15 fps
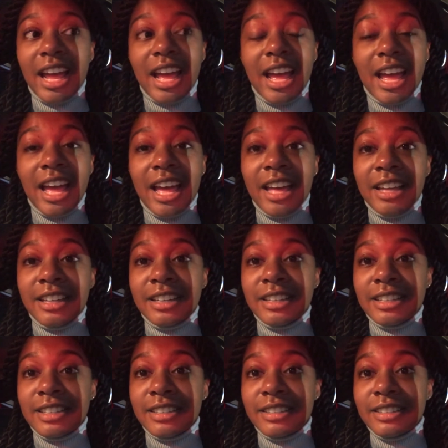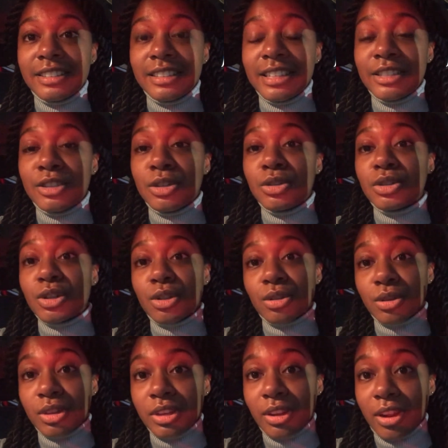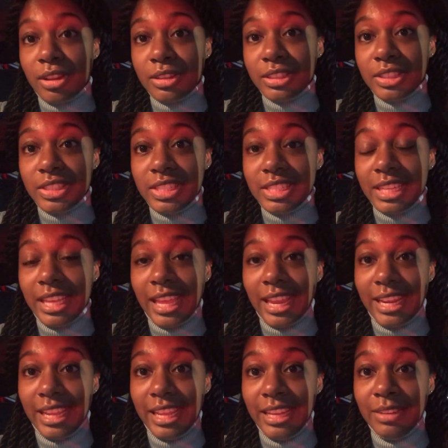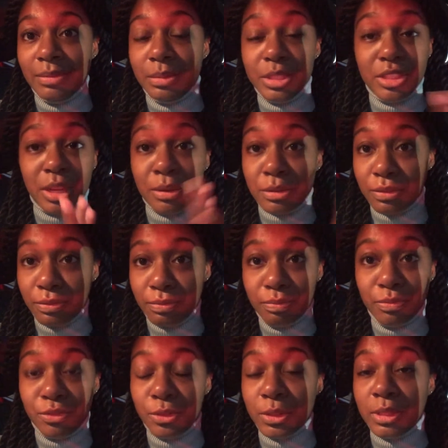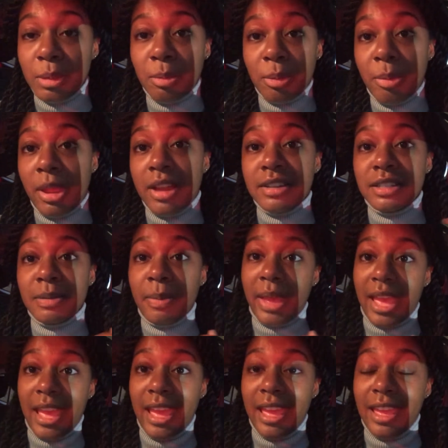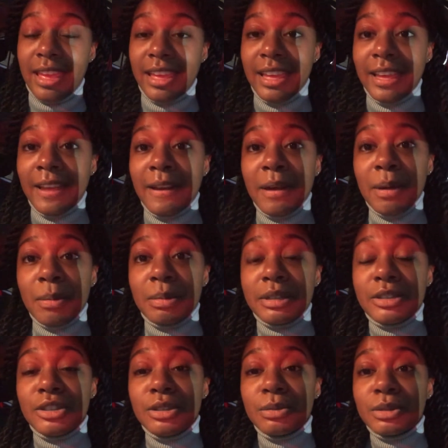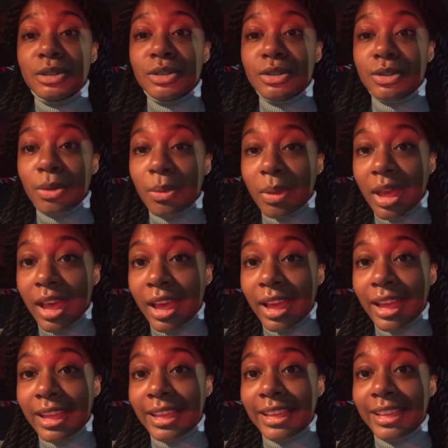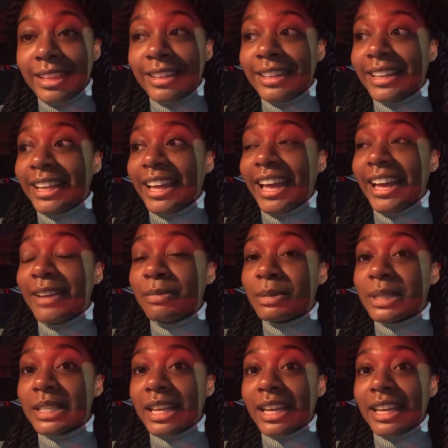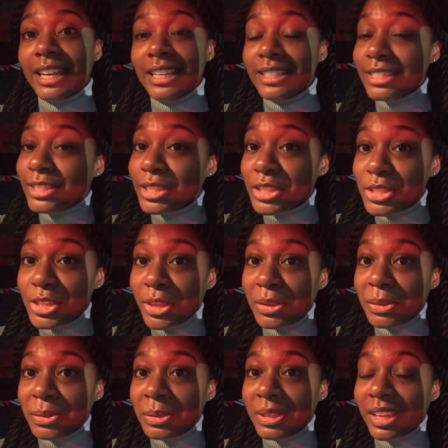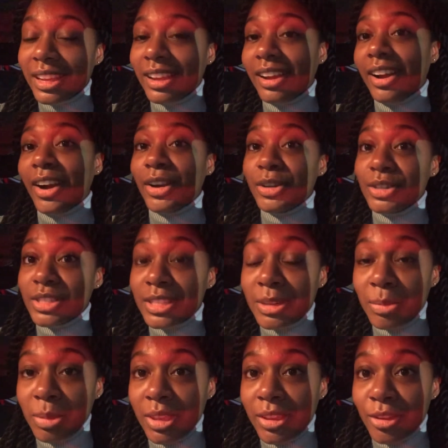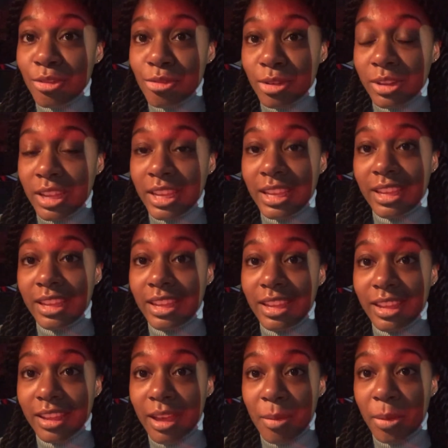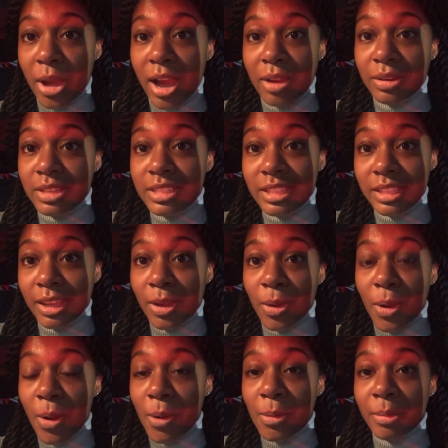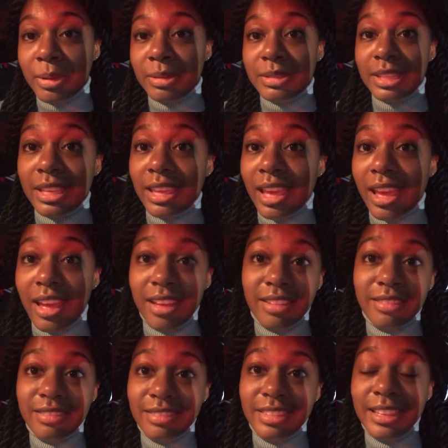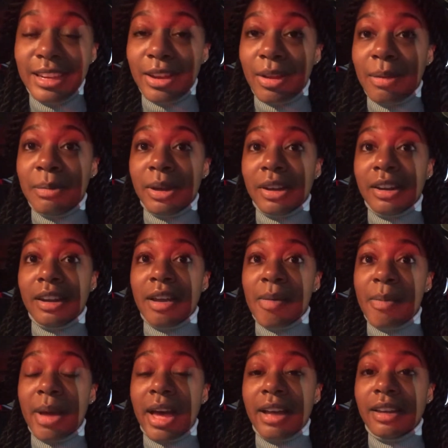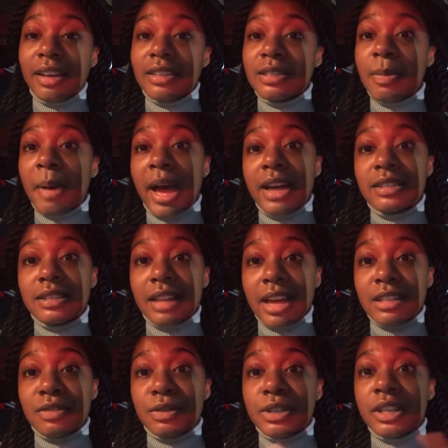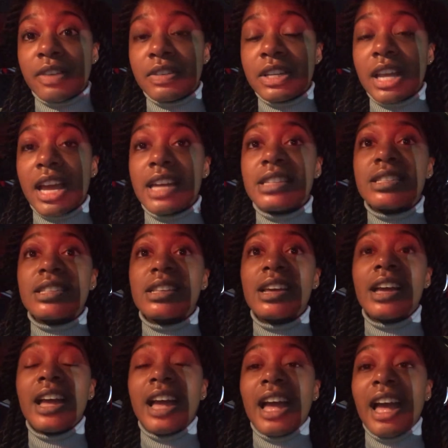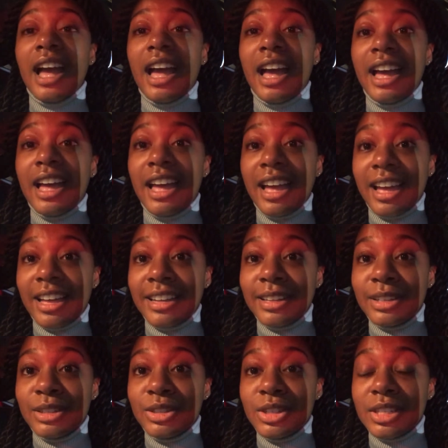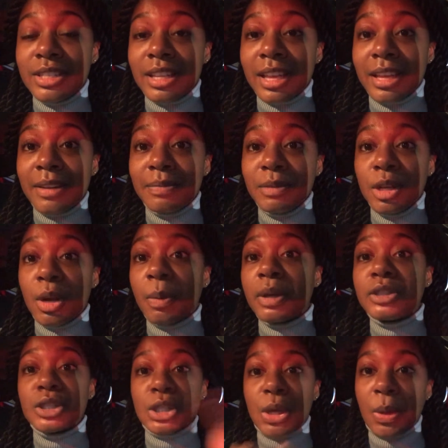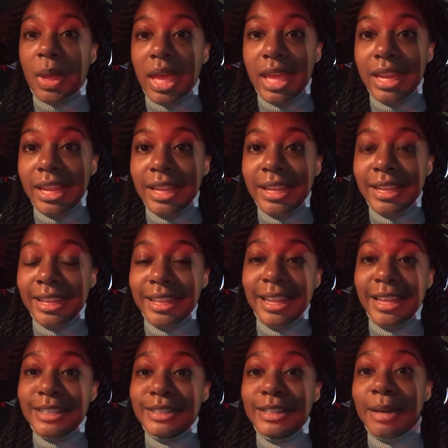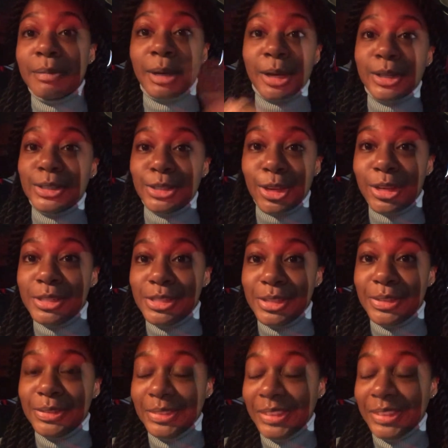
and it's usually $30 to get in, which I was fully prepared to pay, but she was so kind and was like, "Is it just you? Are you just gonna be here for like a couple hours and then go home?" And I was "Yeah, I'm not gonna come back because the pass lasts for 7 days." And she said, "You know what, just go ahead in. I'm not gonna charge you."